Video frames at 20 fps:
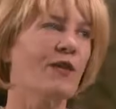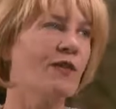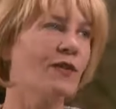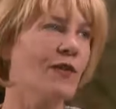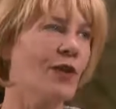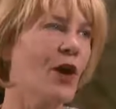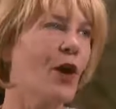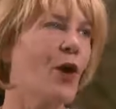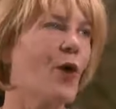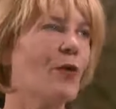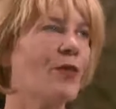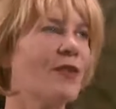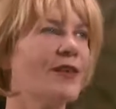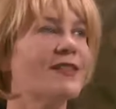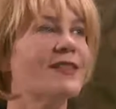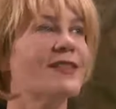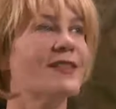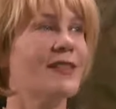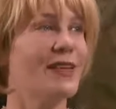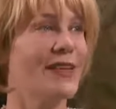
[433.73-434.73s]
no,
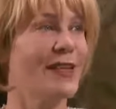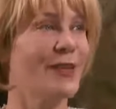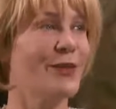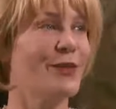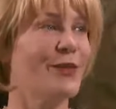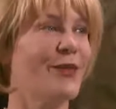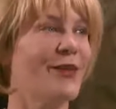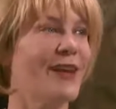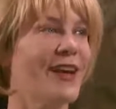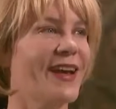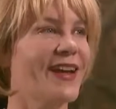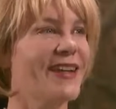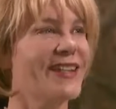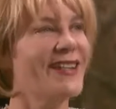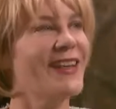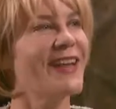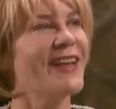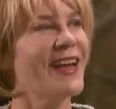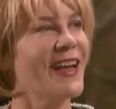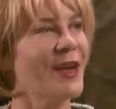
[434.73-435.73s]
this is the
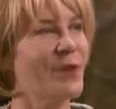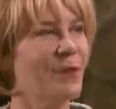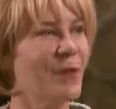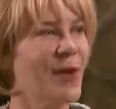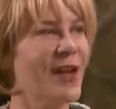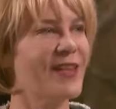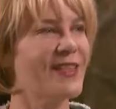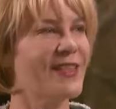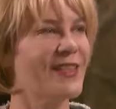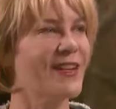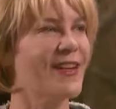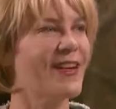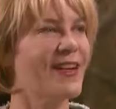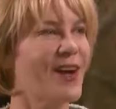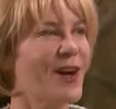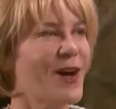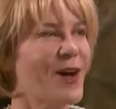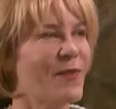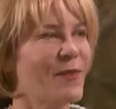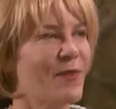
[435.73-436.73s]
internet, and
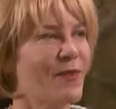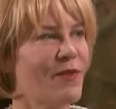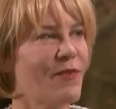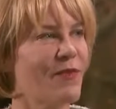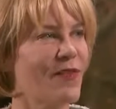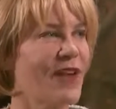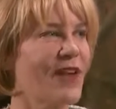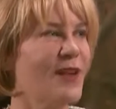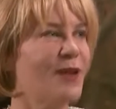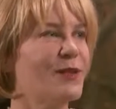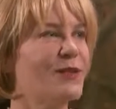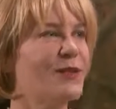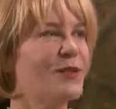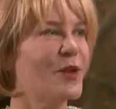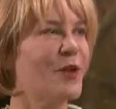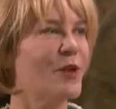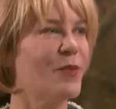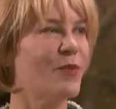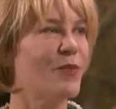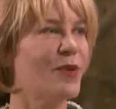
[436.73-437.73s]
pets.com
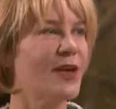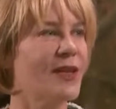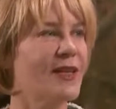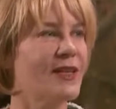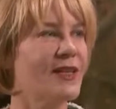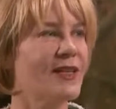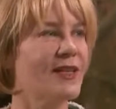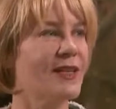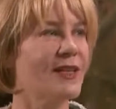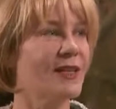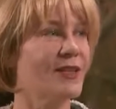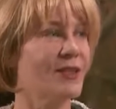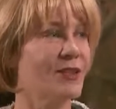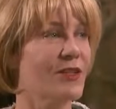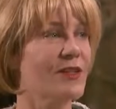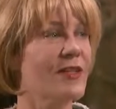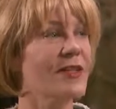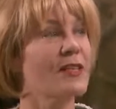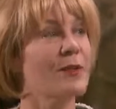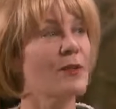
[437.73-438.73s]
failed, but
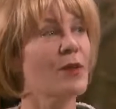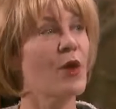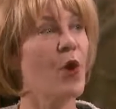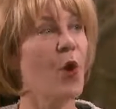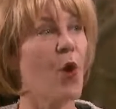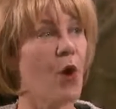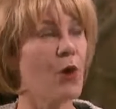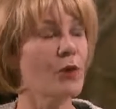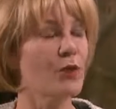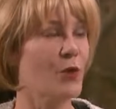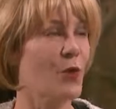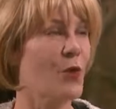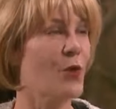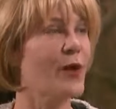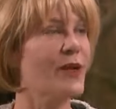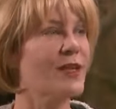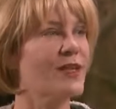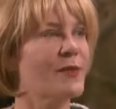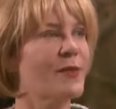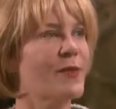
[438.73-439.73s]
just like some of the
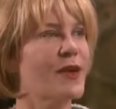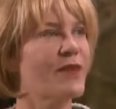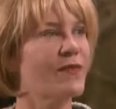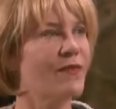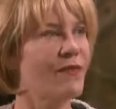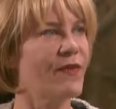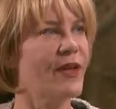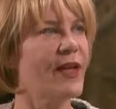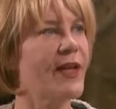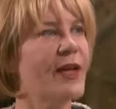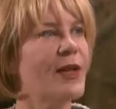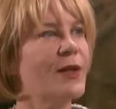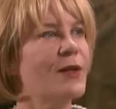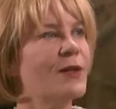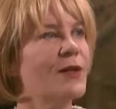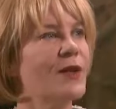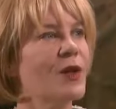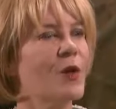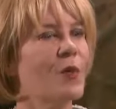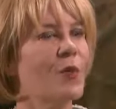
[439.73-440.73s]
altcoins might
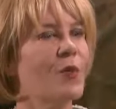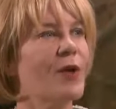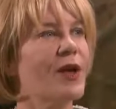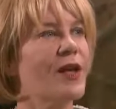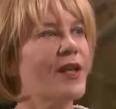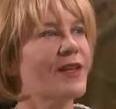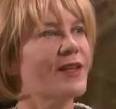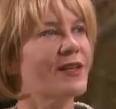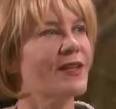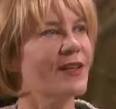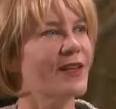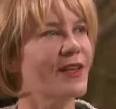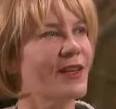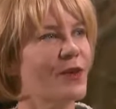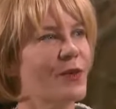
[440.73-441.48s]
fail, but